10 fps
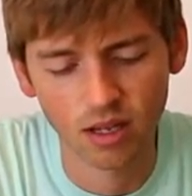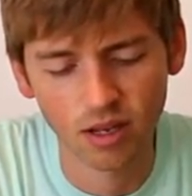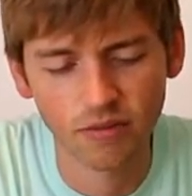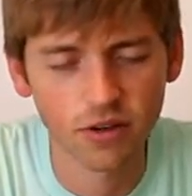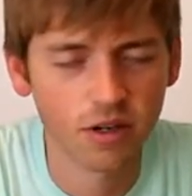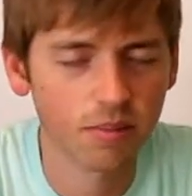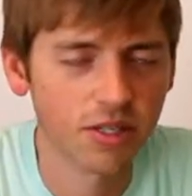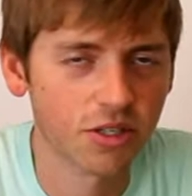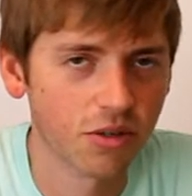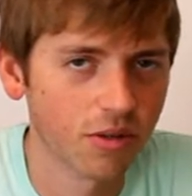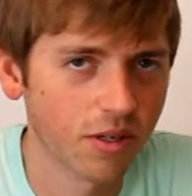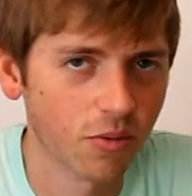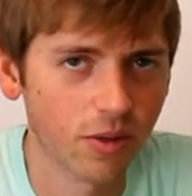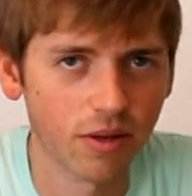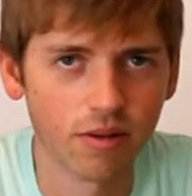If you're going to be
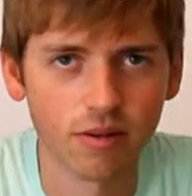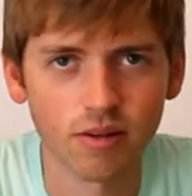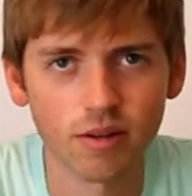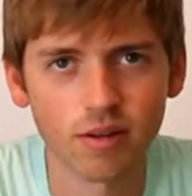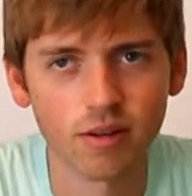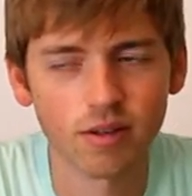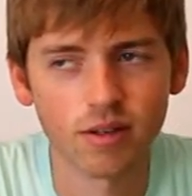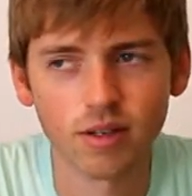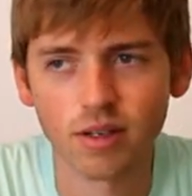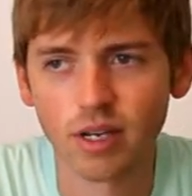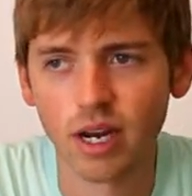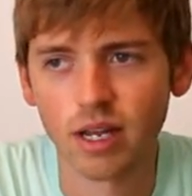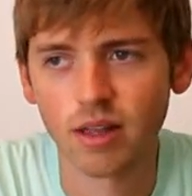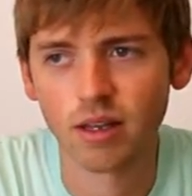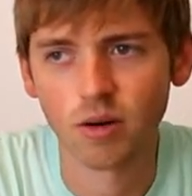shooting with
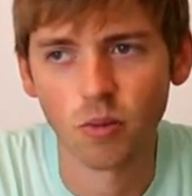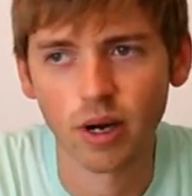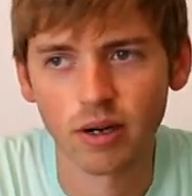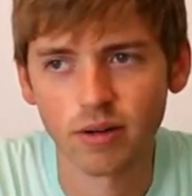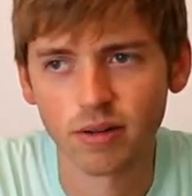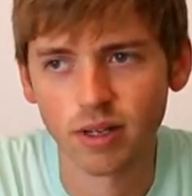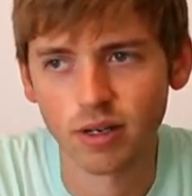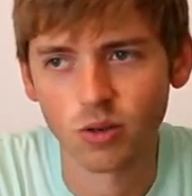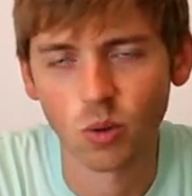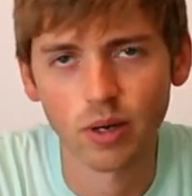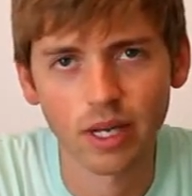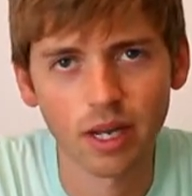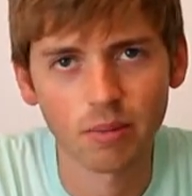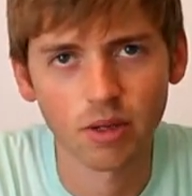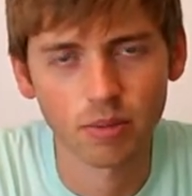anything wider than a
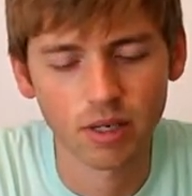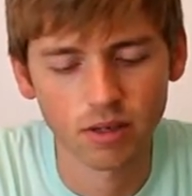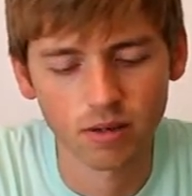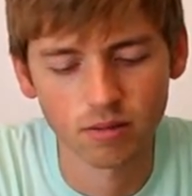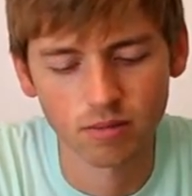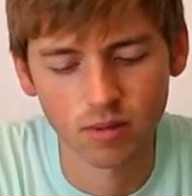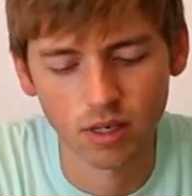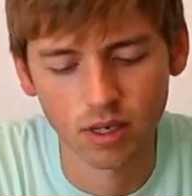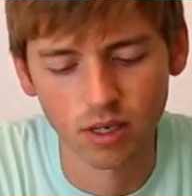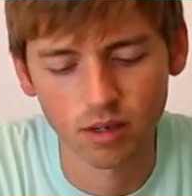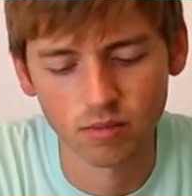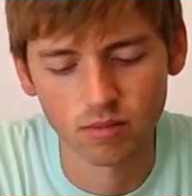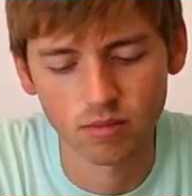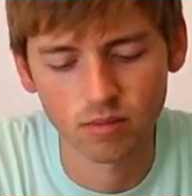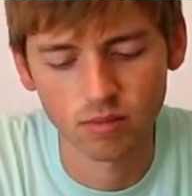
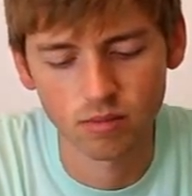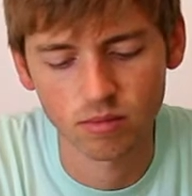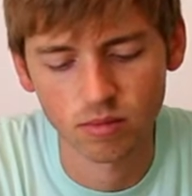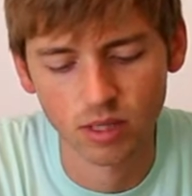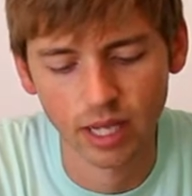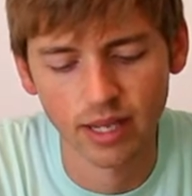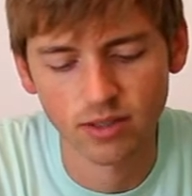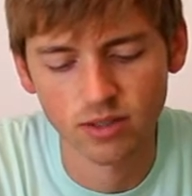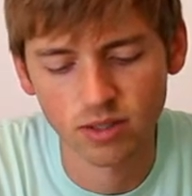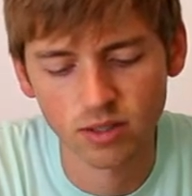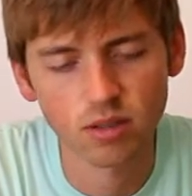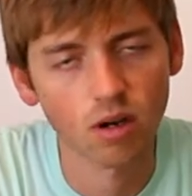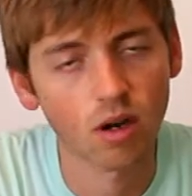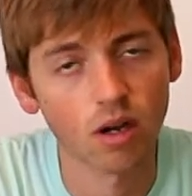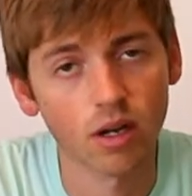28mm lens
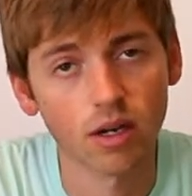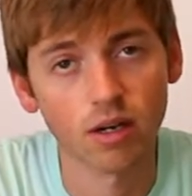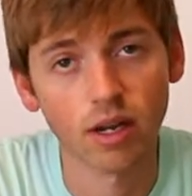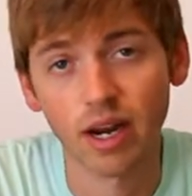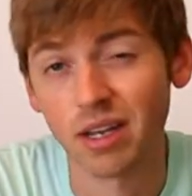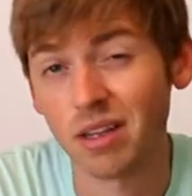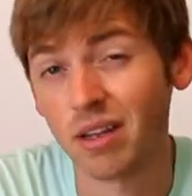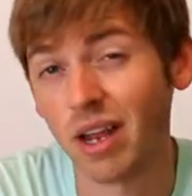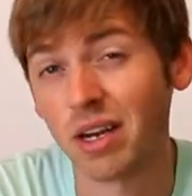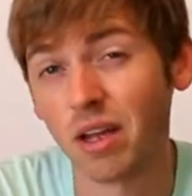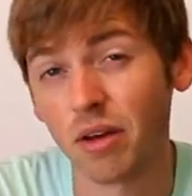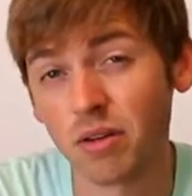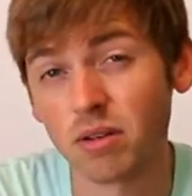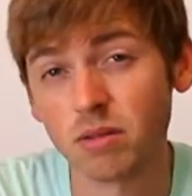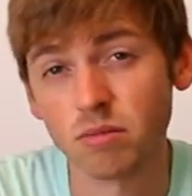on any
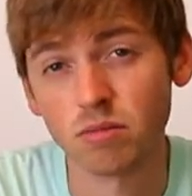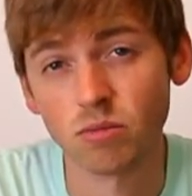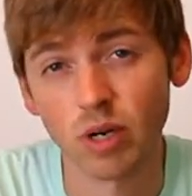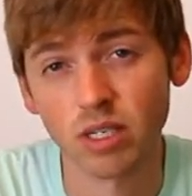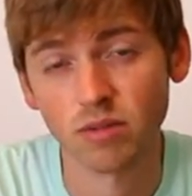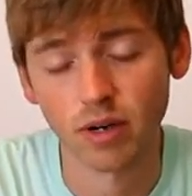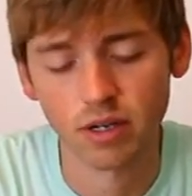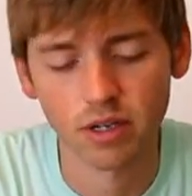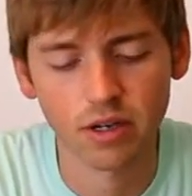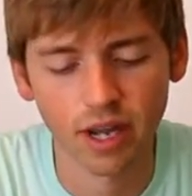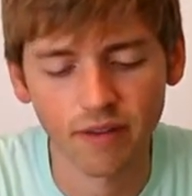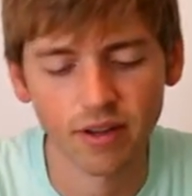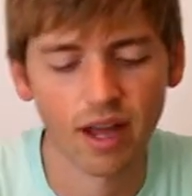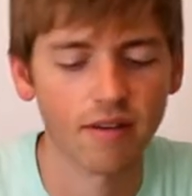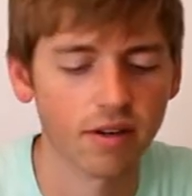other rangefinder, you're going to
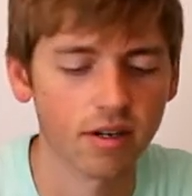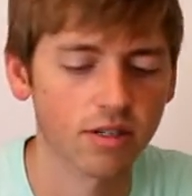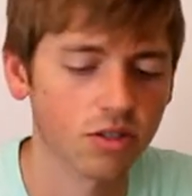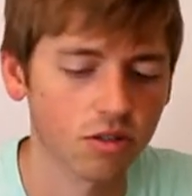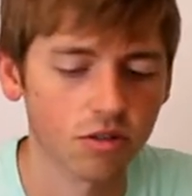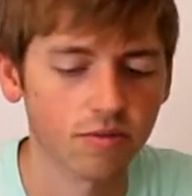have an external